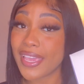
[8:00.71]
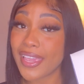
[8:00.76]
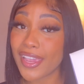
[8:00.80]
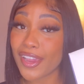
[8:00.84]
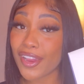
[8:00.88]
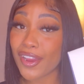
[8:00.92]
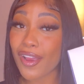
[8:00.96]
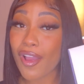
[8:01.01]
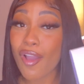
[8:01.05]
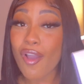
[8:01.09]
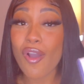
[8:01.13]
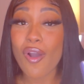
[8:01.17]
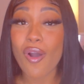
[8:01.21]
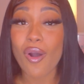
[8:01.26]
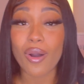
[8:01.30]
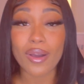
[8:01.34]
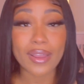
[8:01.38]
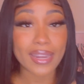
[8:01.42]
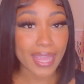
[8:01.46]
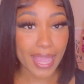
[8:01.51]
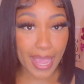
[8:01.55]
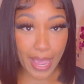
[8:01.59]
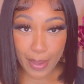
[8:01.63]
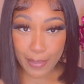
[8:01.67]
hair
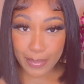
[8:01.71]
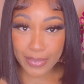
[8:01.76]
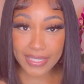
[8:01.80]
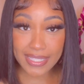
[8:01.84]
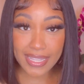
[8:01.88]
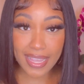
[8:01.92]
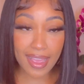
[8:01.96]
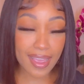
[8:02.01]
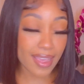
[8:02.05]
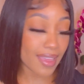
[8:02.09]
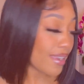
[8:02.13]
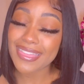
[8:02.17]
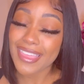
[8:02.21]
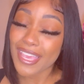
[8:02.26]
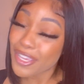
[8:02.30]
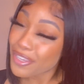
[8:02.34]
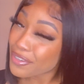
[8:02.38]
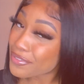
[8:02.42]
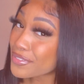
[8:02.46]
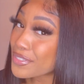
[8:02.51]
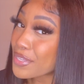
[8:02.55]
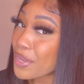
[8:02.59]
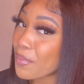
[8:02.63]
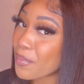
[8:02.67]
on Amazon. Thank
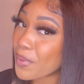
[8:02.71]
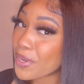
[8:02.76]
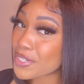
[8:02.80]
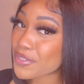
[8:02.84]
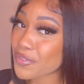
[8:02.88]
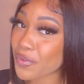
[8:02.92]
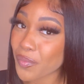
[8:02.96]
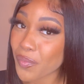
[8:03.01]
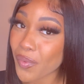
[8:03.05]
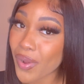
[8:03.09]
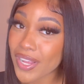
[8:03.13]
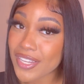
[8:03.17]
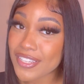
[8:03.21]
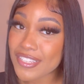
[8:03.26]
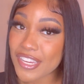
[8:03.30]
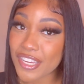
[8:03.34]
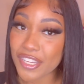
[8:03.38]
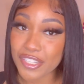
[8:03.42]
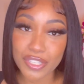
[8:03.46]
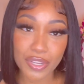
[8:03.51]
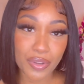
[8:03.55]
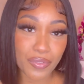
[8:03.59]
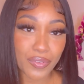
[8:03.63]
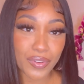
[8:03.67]
you so much for
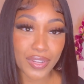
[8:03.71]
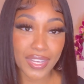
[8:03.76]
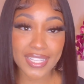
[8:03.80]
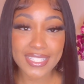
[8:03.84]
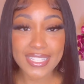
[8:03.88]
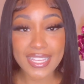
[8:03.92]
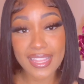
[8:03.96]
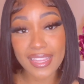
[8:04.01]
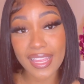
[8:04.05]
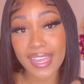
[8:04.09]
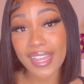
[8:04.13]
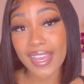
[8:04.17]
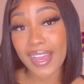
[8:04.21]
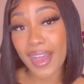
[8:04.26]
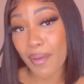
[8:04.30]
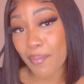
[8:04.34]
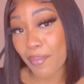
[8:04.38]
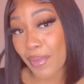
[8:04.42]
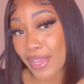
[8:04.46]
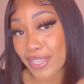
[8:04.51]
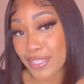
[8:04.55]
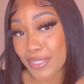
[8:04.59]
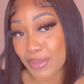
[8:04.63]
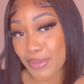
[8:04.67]
watching. Don't forget to like,
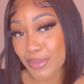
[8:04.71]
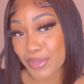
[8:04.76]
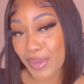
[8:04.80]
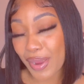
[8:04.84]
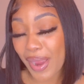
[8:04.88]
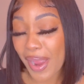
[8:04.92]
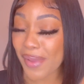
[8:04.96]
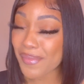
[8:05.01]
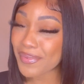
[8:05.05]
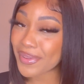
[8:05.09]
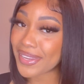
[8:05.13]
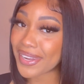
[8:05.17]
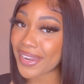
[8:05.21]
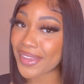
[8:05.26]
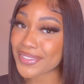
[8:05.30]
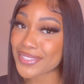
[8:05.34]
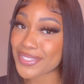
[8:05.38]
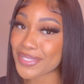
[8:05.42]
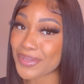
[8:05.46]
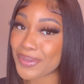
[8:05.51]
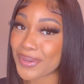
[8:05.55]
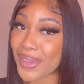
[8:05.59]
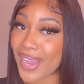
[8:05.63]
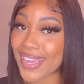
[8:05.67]
comment, and subscribe, and I'll
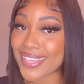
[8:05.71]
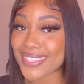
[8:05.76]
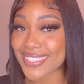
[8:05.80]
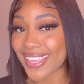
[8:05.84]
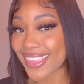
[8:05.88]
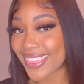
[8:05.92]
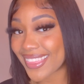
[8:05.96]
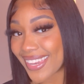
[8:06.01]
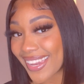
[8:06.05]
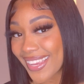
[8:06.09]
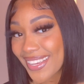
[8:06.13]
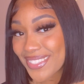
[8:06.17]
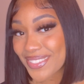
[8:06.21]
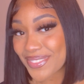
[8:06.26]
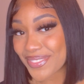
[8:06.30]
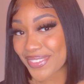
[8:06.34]
see you guys in the next